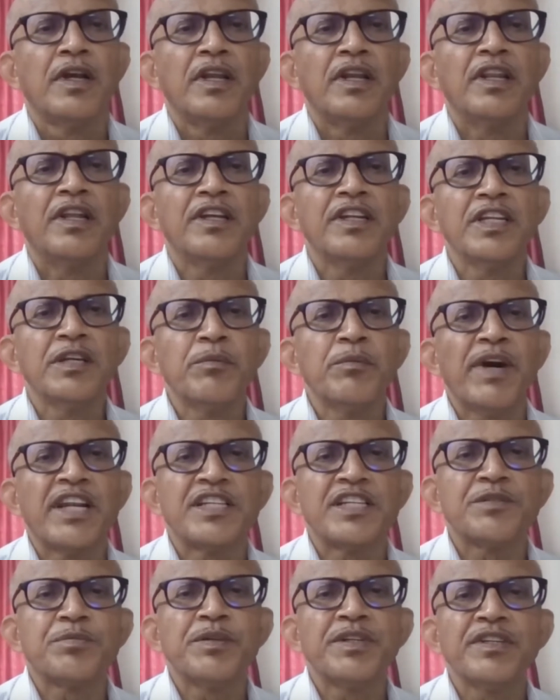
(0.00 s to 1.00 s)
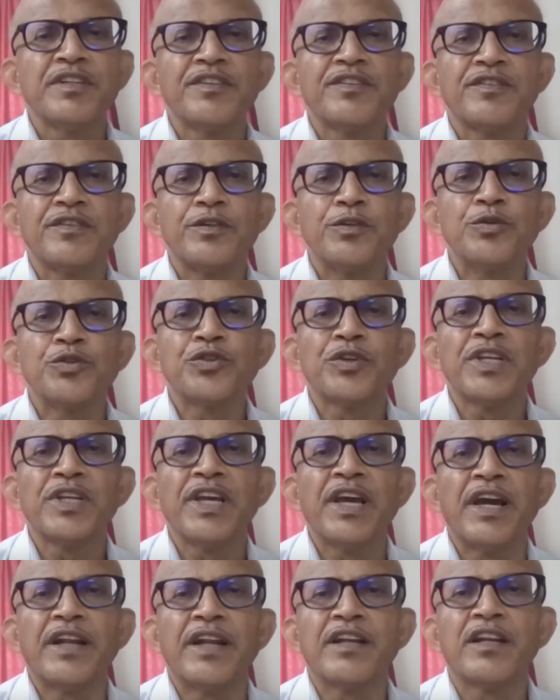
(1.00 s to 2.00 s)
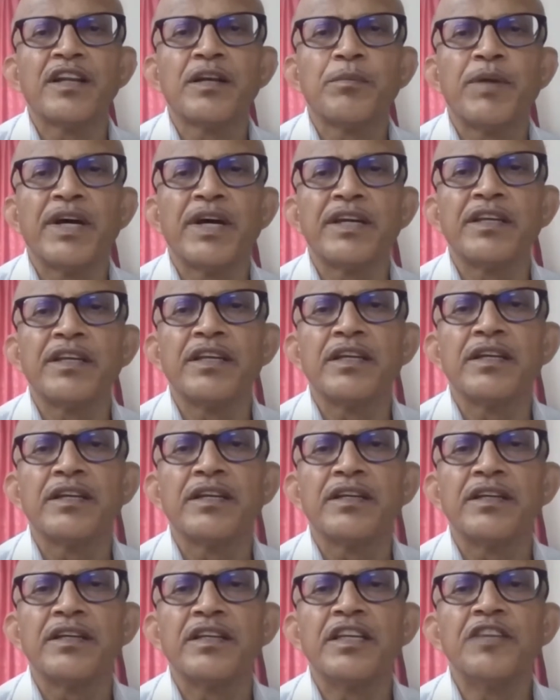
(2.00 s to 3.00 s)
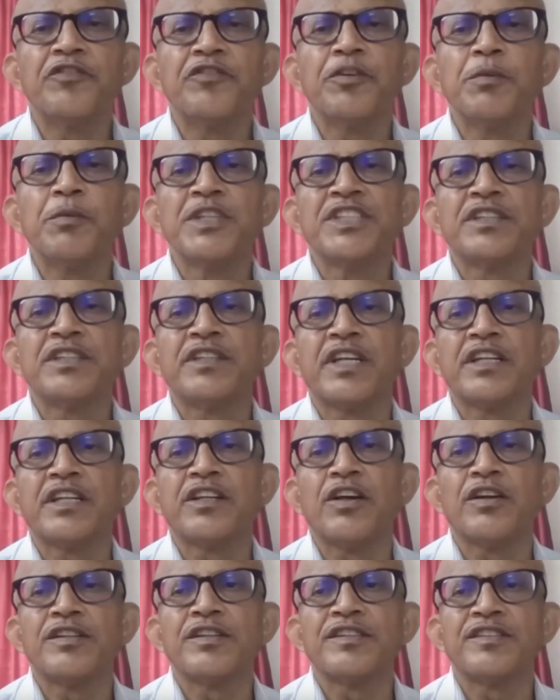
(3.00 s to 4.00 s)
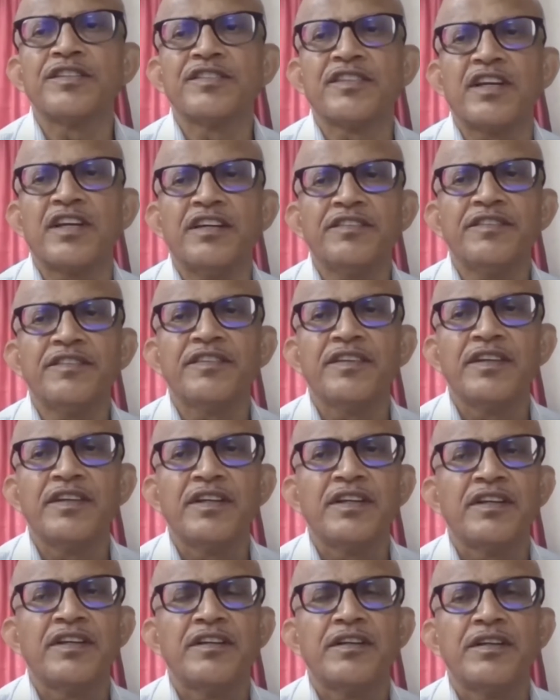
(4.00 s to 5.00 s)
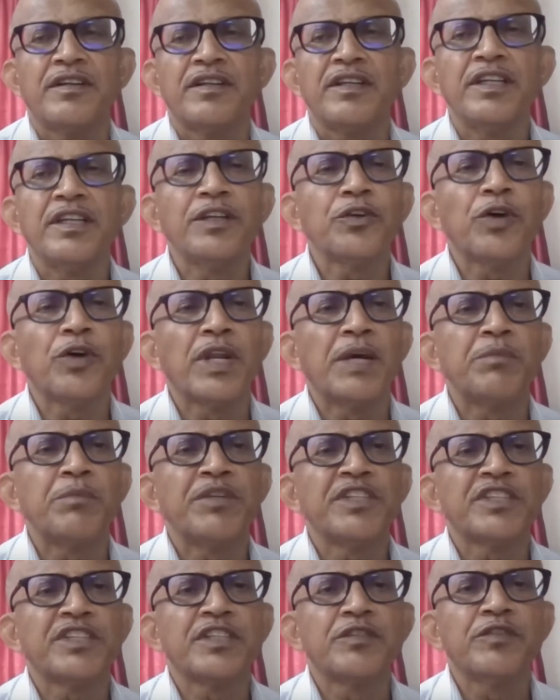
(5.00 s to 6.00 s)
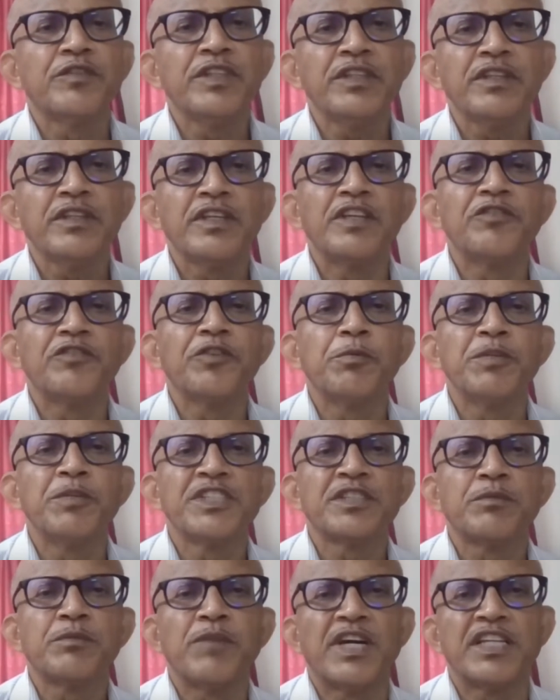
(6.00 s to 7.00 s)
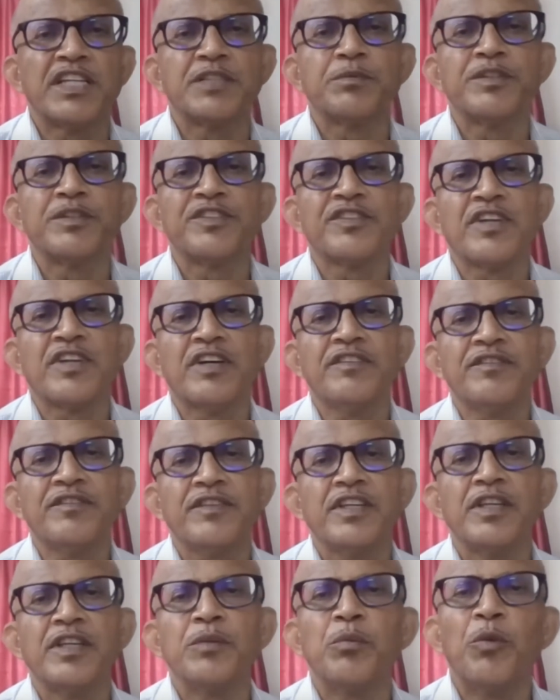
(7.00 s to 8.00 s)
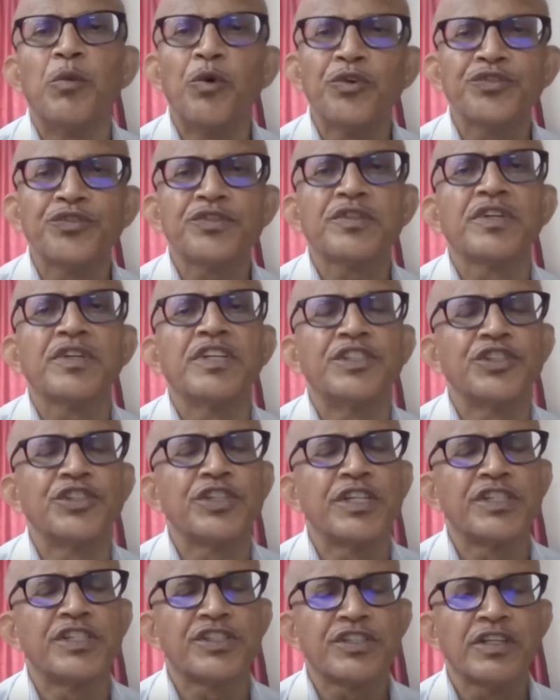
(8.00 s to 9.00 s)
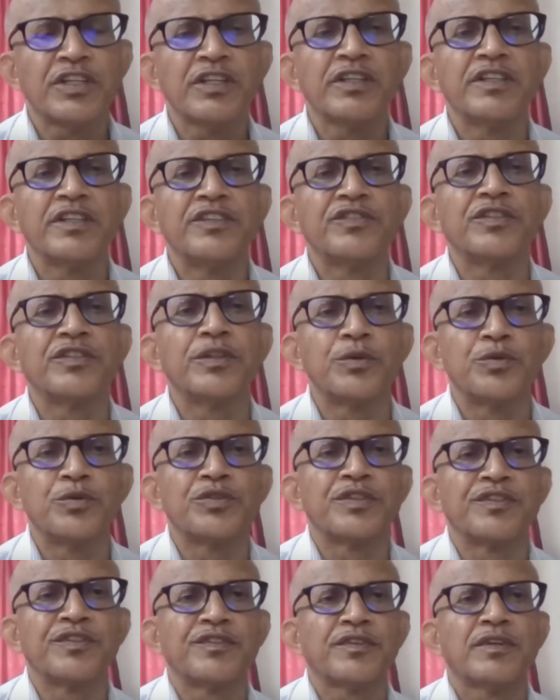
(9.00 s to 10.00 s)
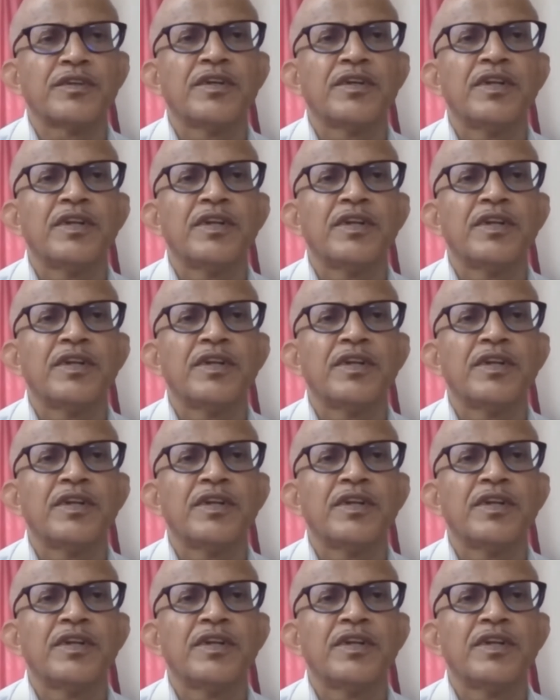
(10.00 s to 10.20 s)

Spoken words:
Learning management is usually handled by information technology staff in collaboration with information management staff in most educational institutions.